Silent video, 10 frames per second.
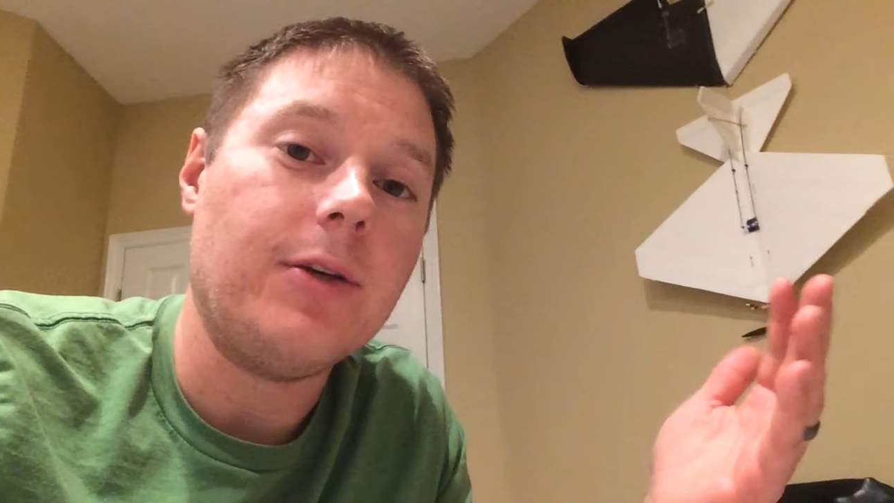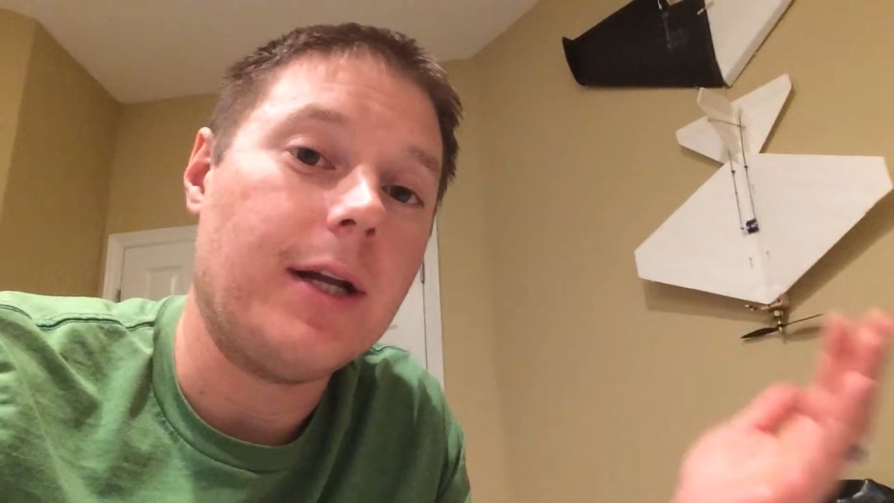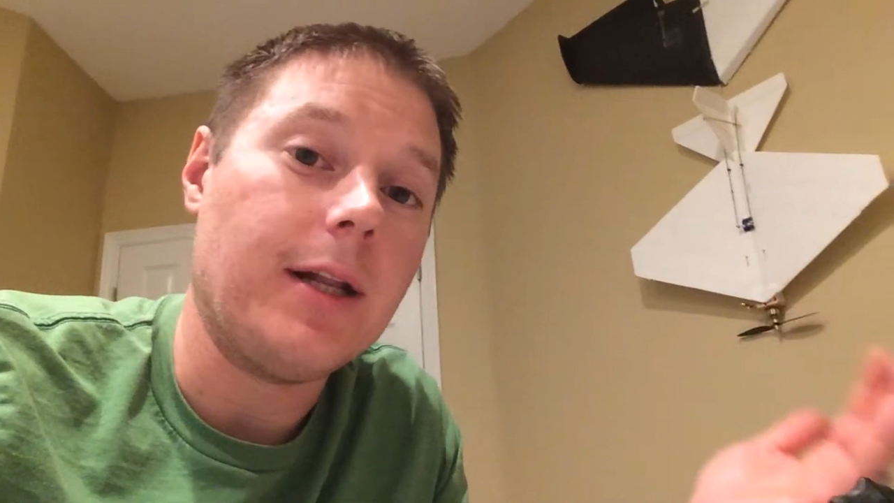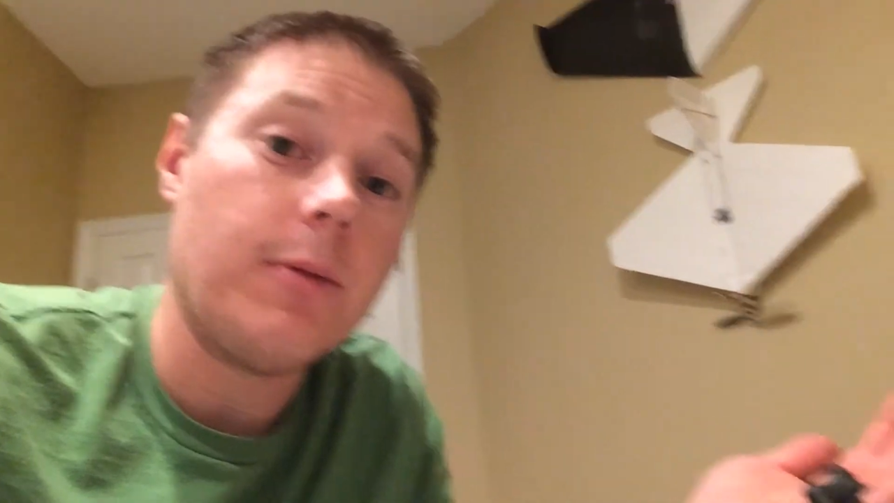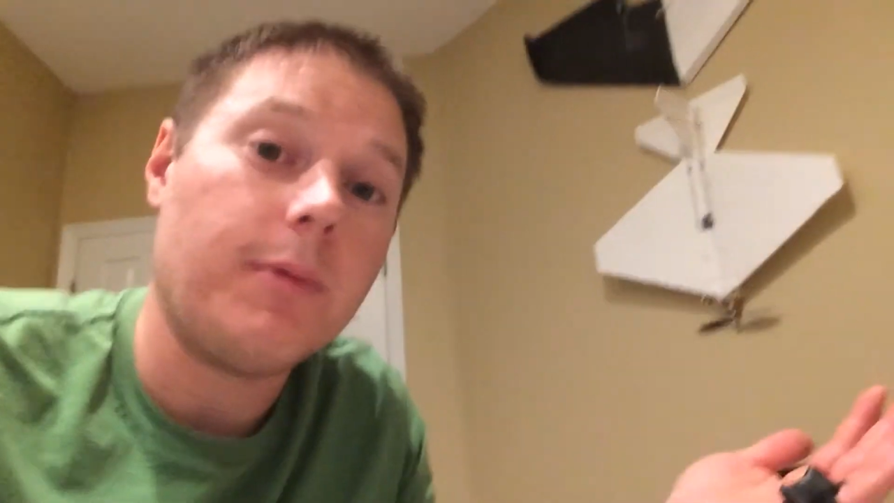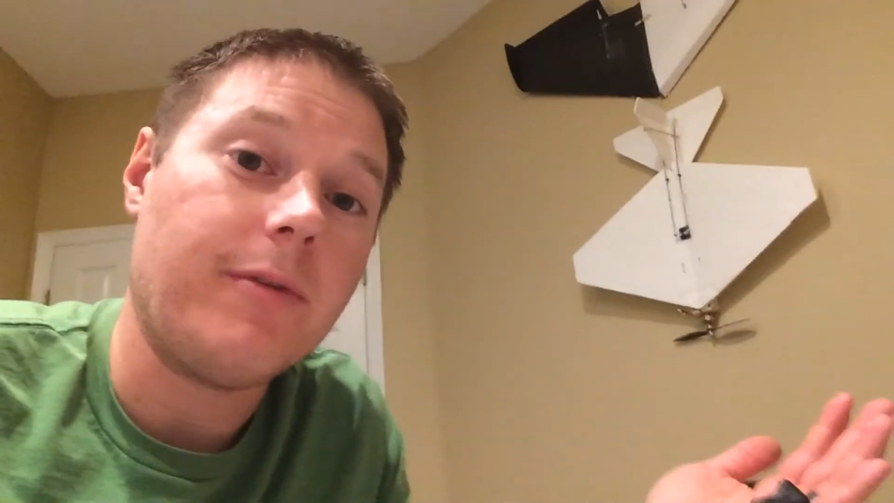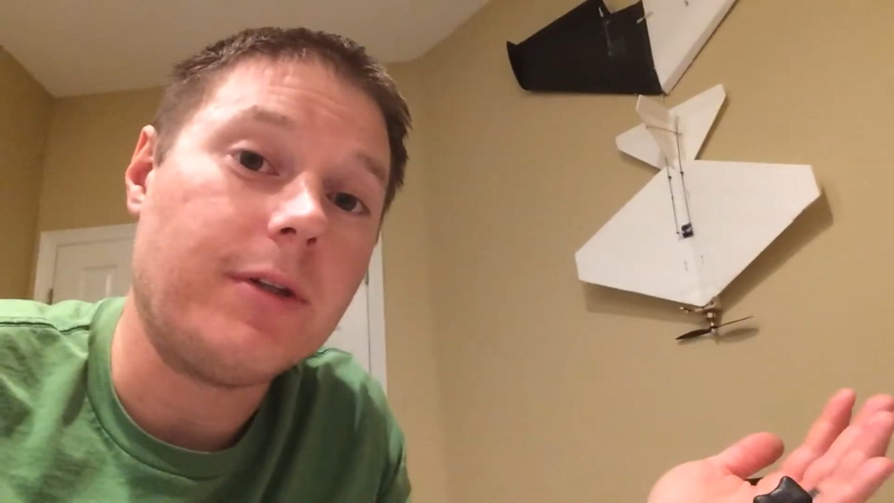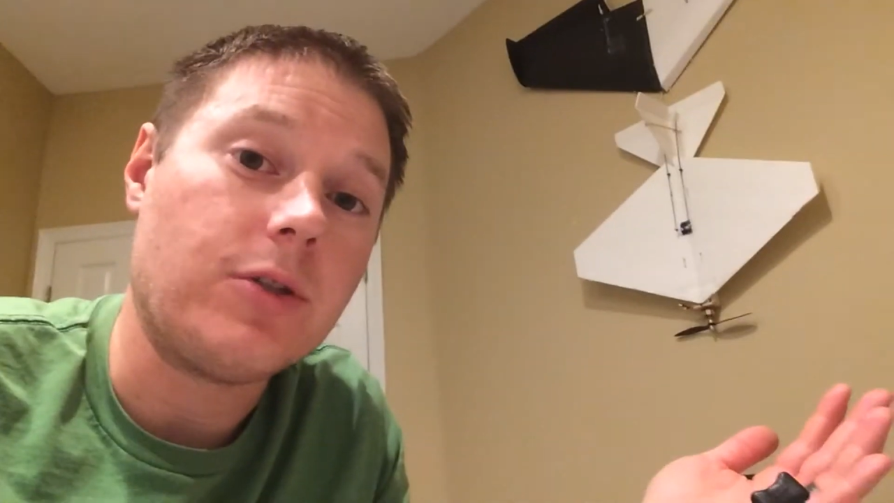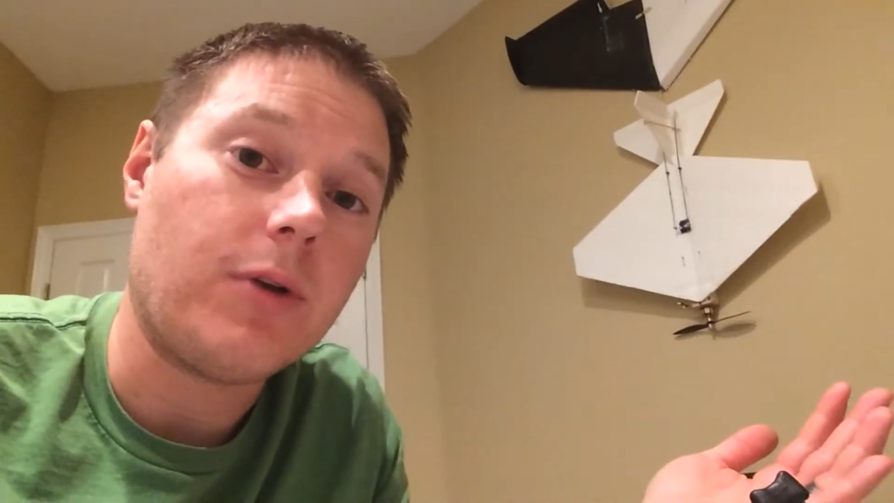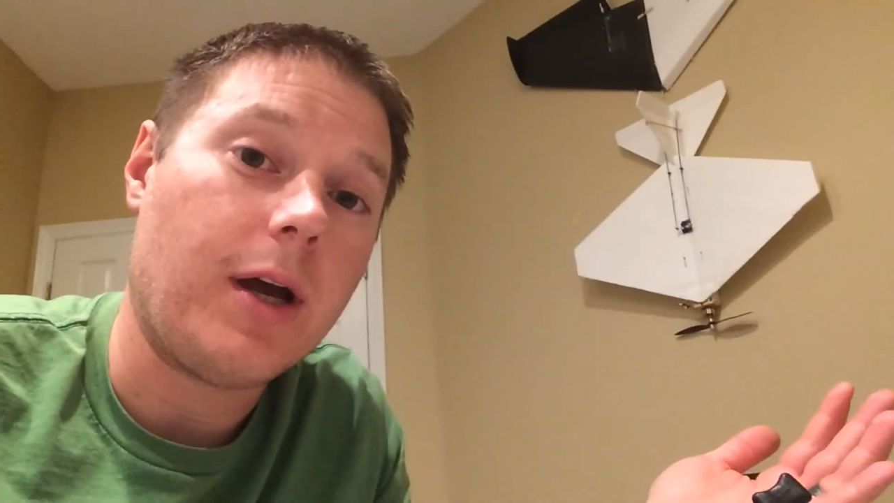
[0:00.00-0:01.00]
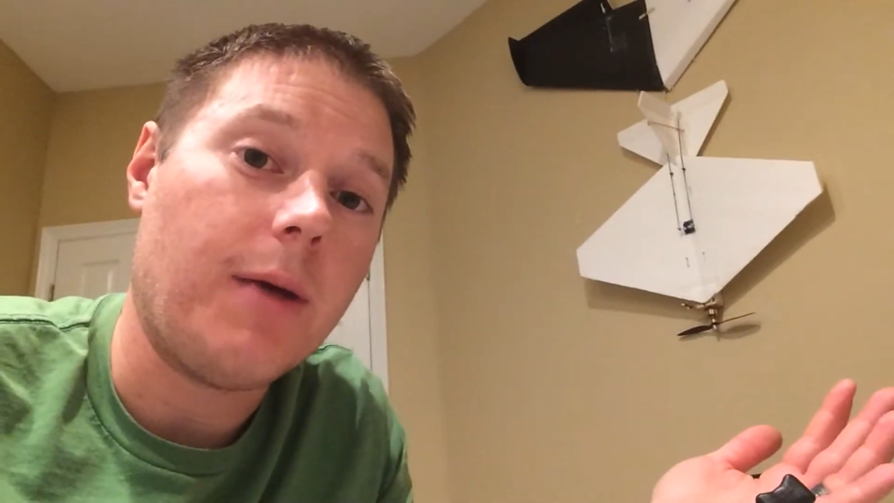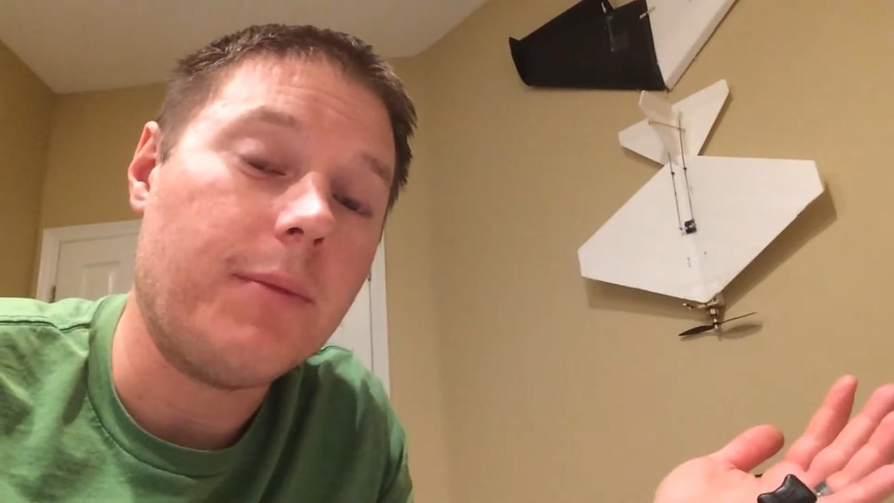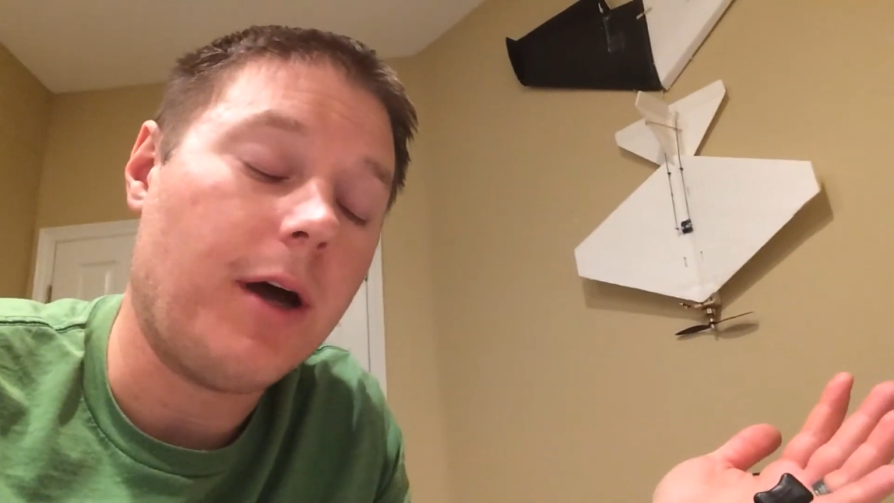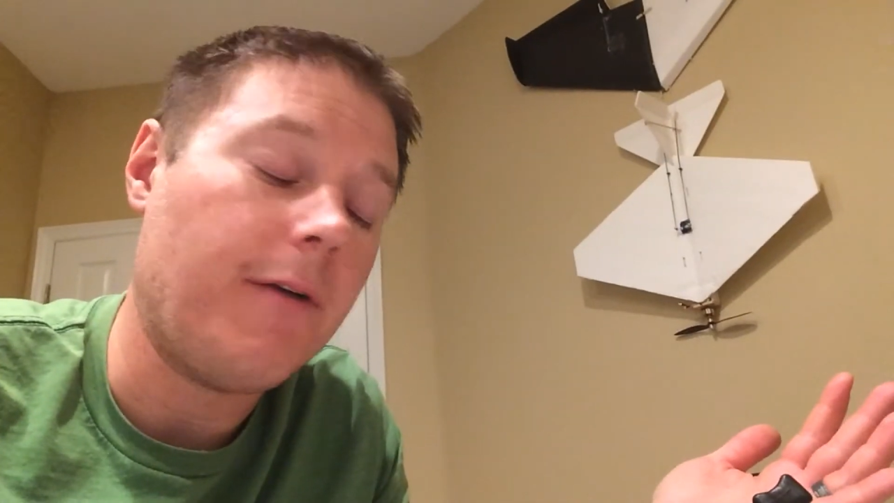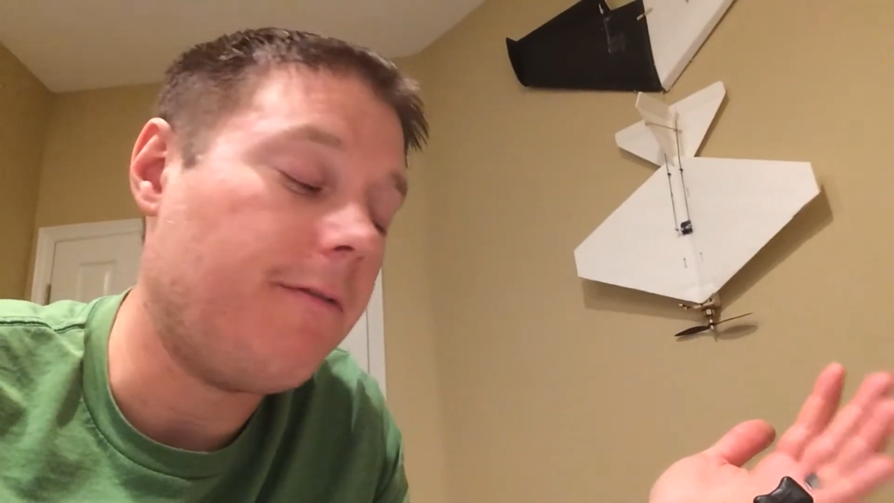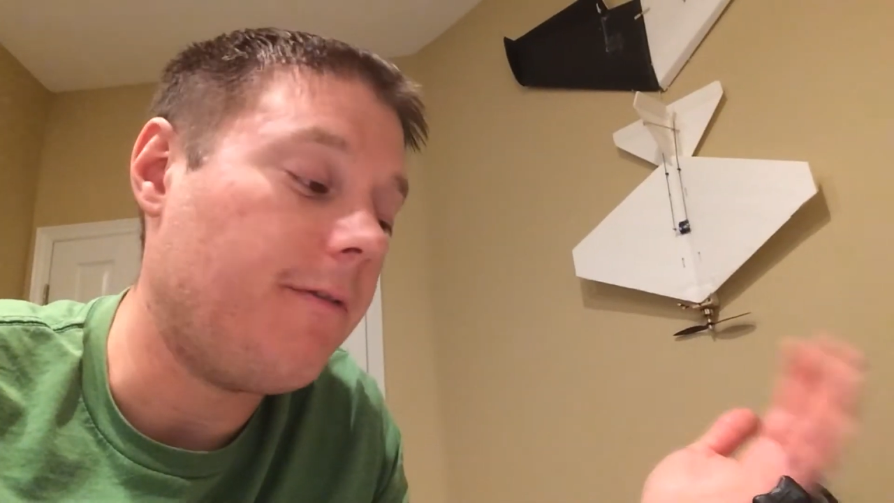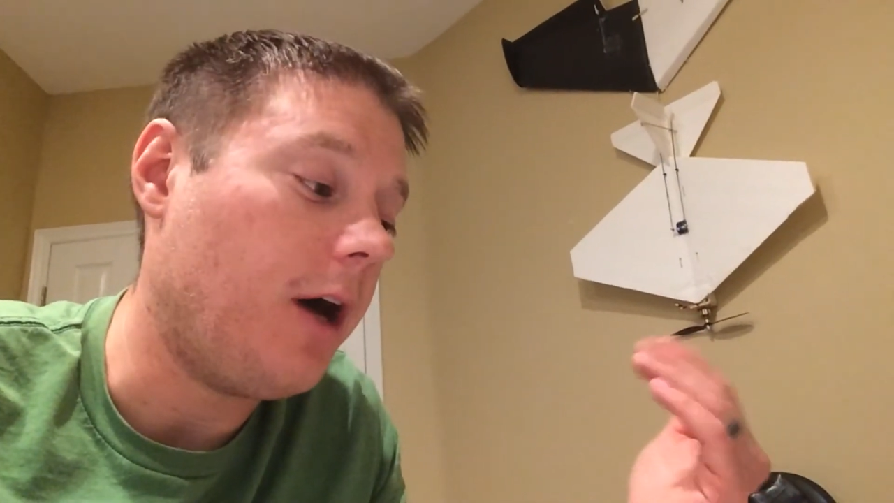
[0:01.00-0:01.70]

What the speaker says: you get a little bit of